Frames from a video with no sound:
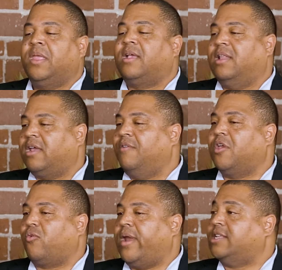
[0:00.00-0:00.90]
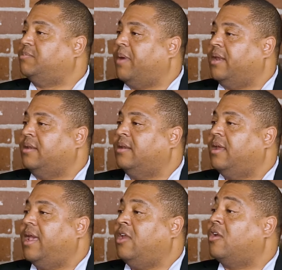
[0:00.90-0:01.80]
click on the grants button,
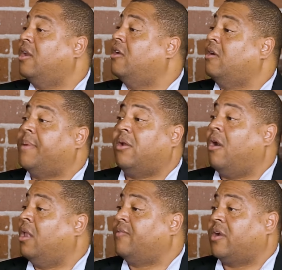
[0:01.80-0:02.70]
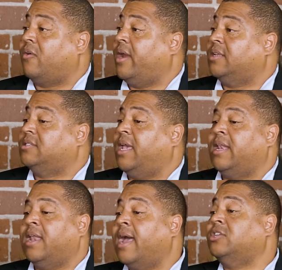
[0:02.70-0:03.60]
and you're going to learn about all of our grants.
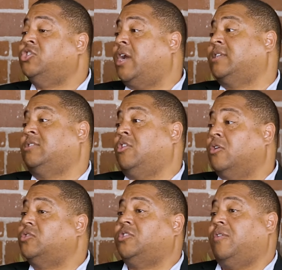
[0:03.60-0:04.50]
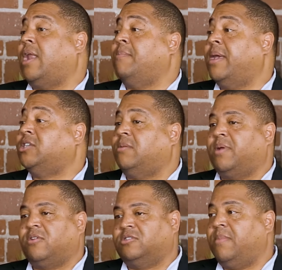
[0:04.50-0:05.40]
And not just those two that I mentioned,
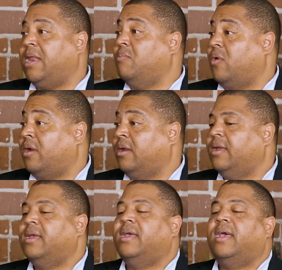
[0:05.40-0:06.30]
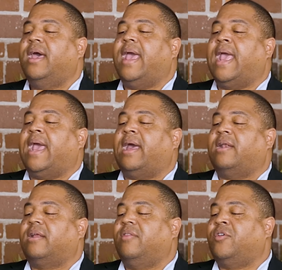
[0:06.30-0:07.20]
but there's many more.
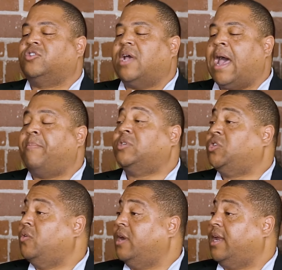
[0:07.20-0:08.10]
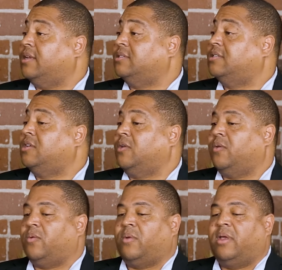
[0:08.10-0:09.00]
And there's opportunities
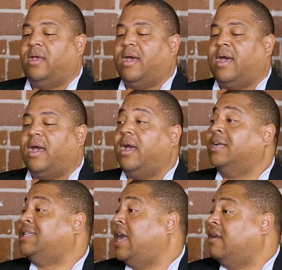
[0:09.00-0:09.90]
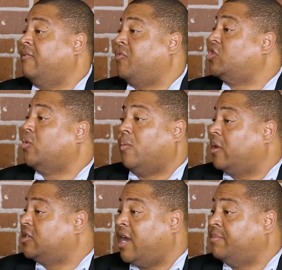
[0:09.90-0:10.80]
to attend virtual
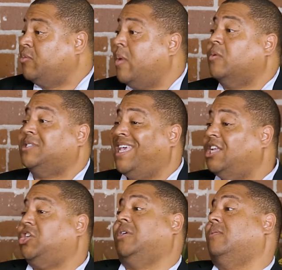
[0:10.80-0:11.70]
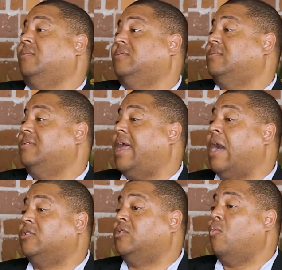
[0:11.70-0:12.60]
workshops. We will teach you
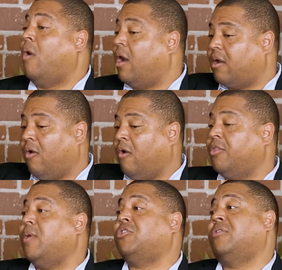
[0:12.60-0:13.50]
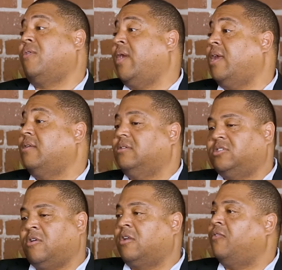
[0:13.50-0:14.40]
how to walk all the way through the grant,
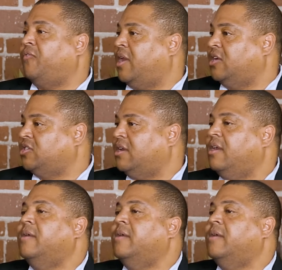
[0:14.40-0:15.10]
start to finish.